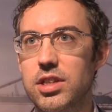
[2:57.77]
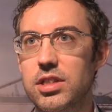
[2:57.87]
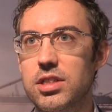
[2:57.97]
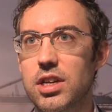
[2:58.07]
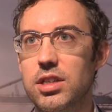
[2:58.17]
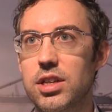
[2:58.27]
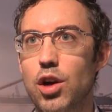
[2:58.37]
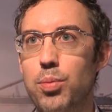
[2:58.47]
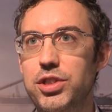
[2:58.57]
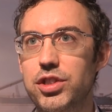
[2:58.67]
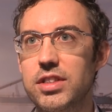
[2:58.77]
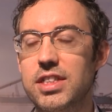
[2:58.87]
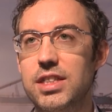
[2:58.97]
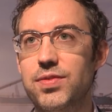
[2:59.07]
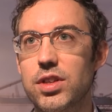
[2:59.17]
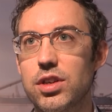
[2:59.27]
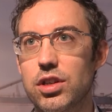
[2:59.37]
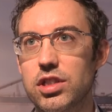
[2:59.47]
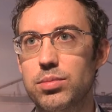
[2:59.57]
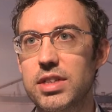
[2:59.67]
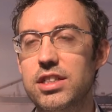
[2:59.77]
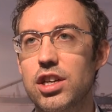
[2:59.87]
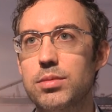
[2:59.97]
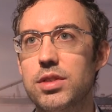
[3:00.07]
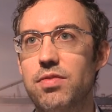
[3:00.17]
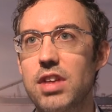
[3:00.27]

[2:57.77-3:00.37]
and the opportunities for the customer in terms of